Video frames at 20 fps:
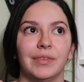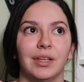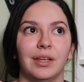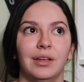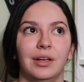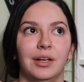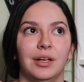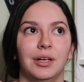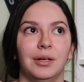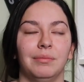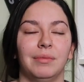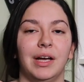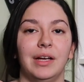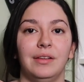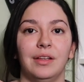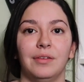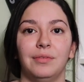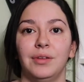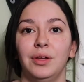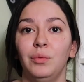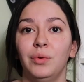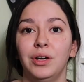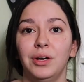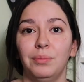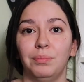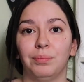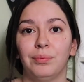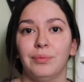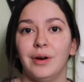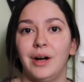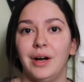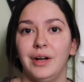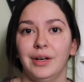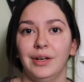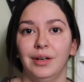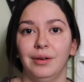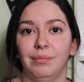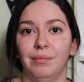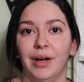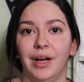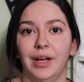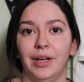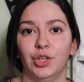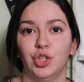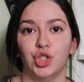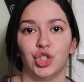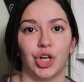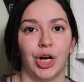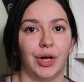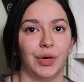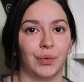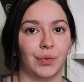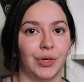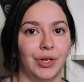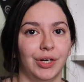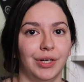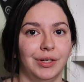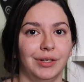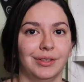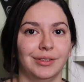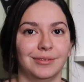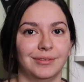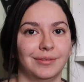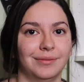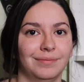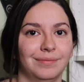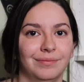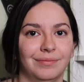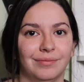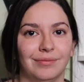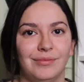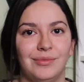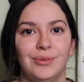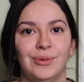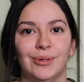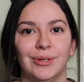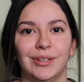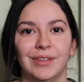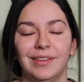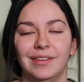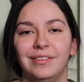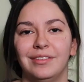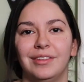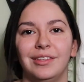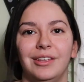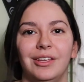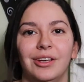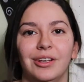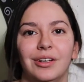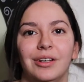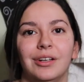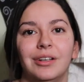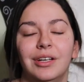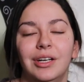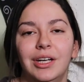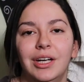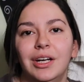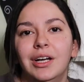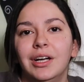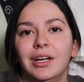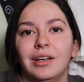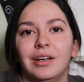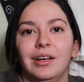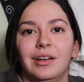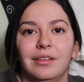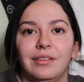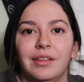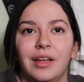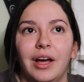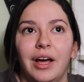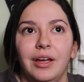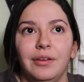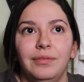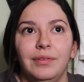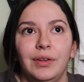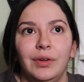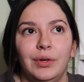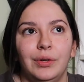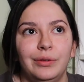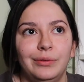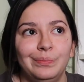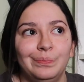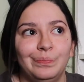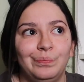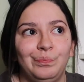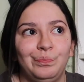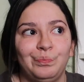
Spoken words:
I definitely want to broaden my genre for this year, because I feel,